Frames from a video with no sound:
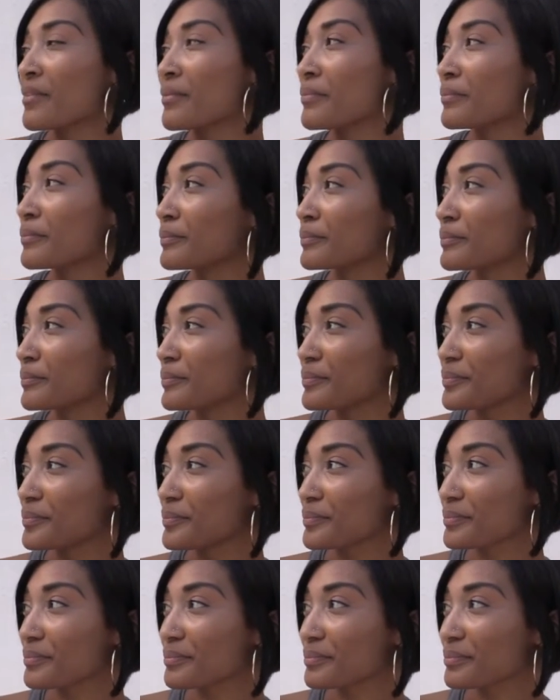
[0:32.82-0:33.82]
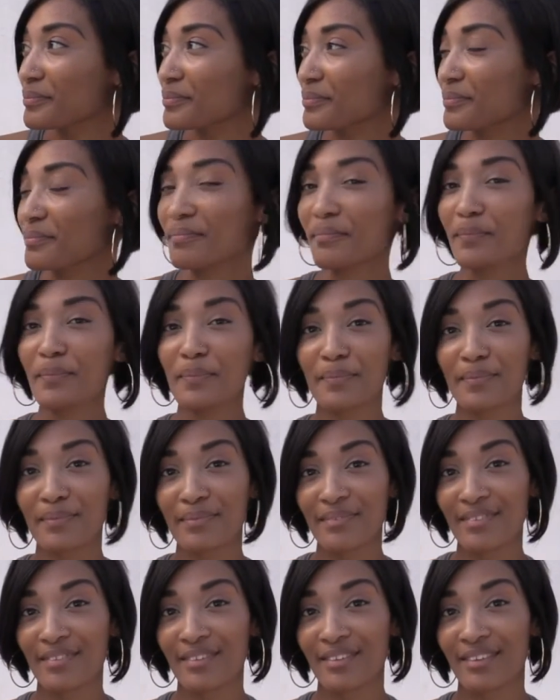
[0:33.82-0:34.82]

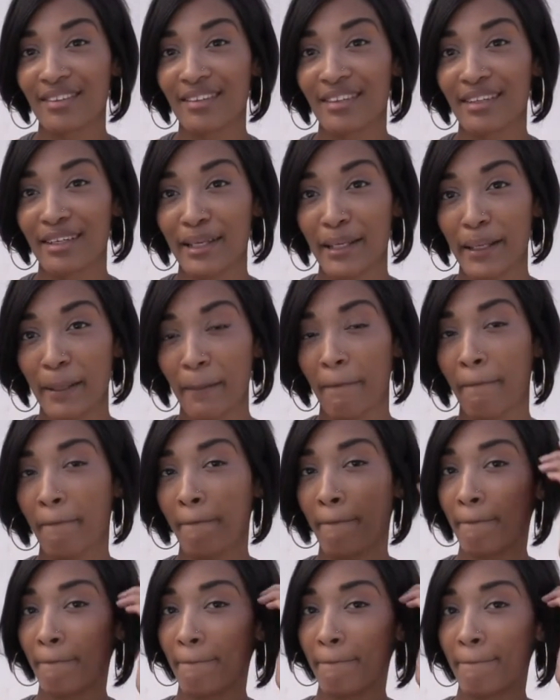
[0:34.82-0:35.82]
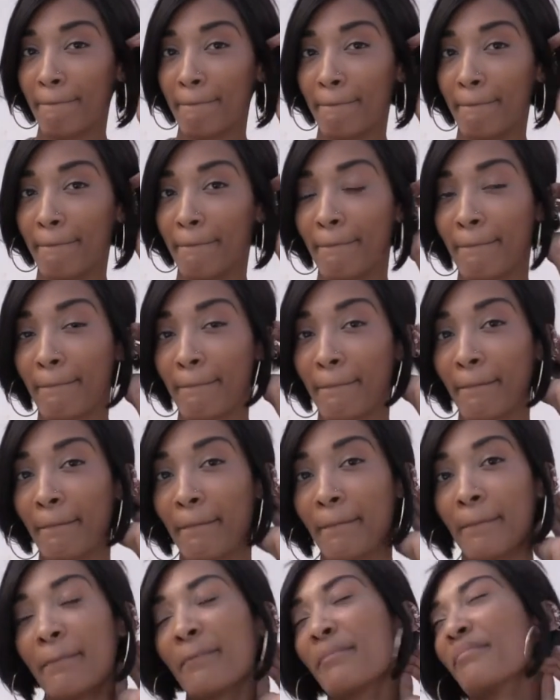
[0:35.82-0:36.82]

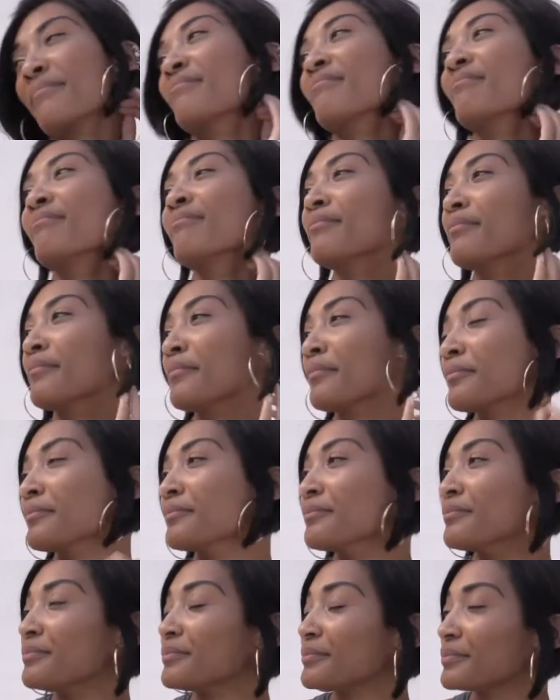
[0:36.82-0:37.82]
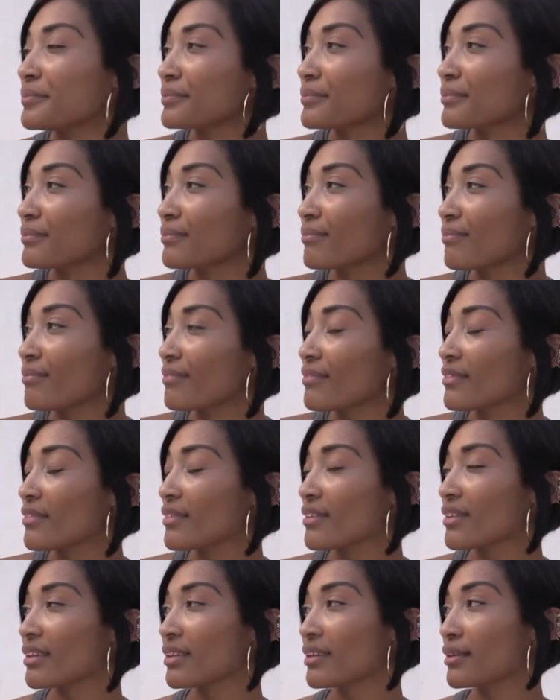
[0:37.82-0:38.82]

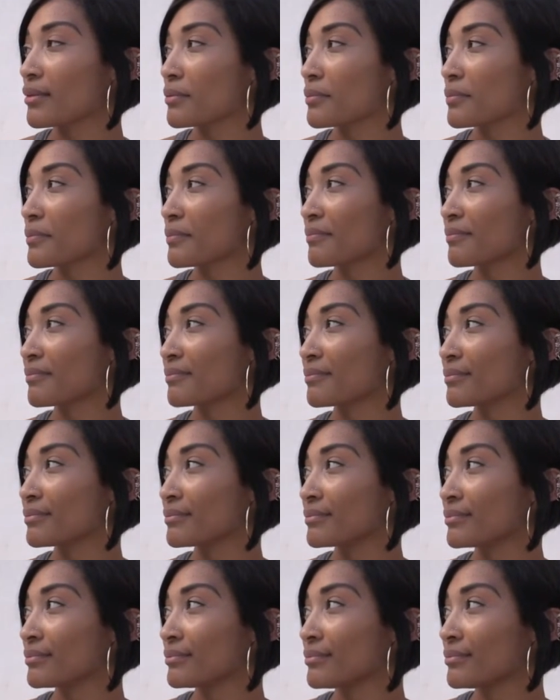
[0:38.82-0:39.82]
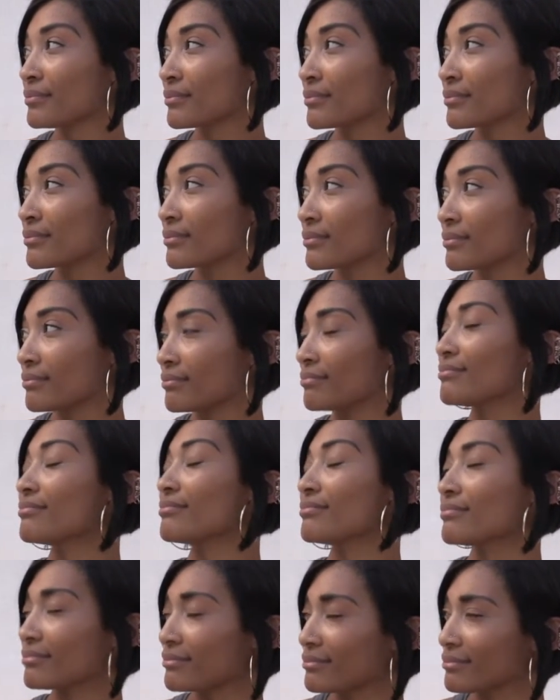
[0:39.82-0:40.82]
This person isn't speaking.